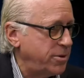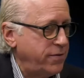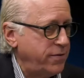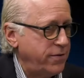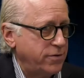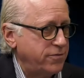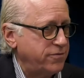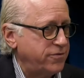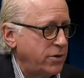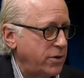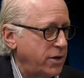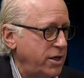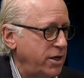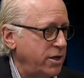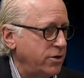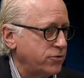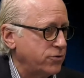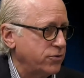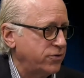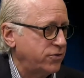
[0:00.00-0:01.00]
they're very
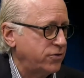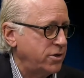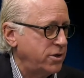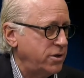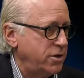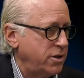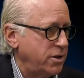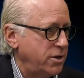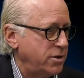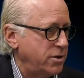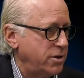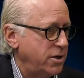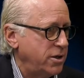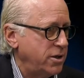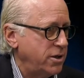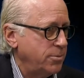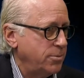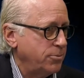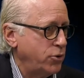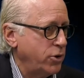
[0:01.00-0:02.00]
interested in
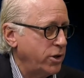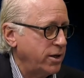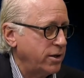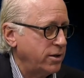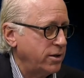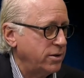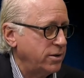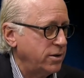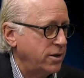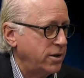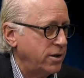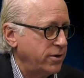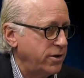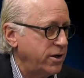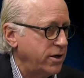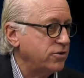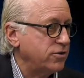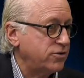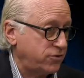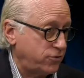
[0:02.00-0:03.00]
putting
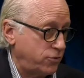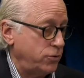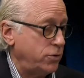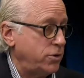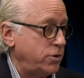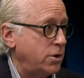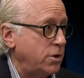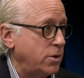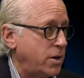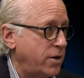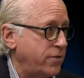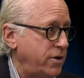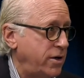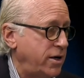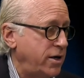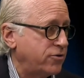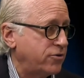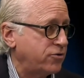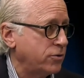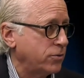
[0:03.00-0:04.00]
his studio on the
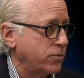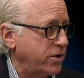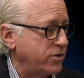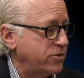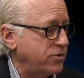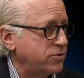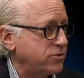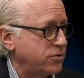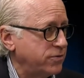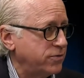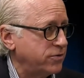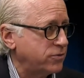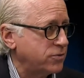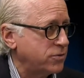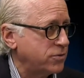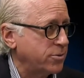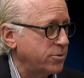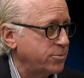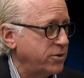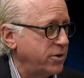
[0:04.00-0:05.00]
National Register of
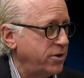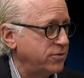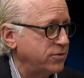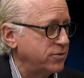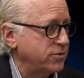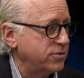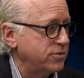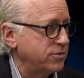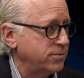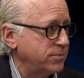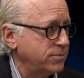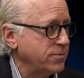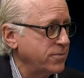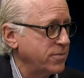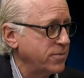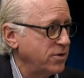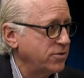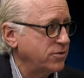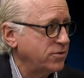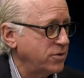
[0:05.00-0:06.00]
Historic Places.
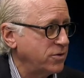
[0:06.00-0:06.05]
So